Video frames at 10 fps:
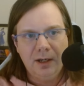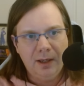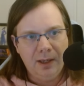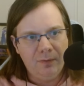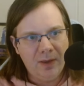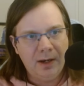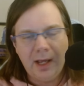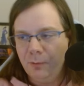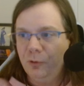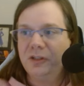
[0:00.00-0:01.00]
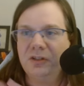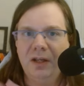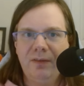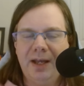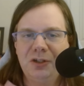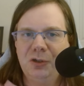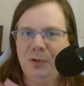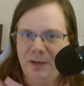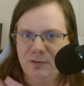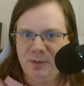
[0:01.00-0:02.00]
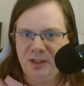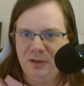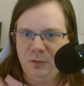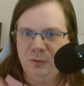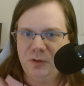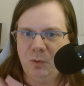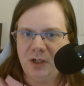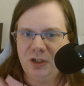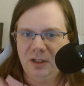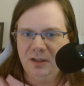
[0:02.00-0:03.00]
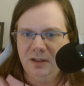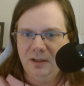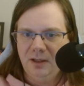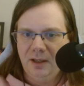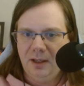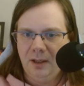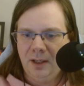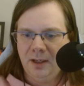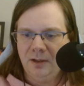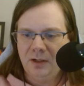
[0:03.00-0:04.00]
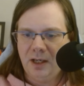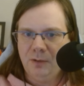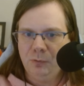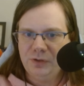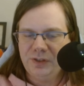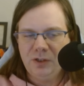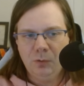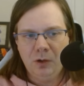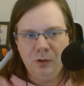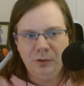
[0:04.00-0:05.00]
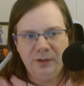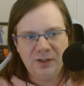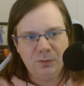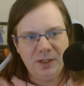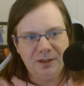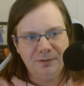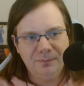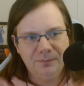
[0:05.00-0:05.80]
And then I will extend that to everybody who is watching. And I will see you all next week.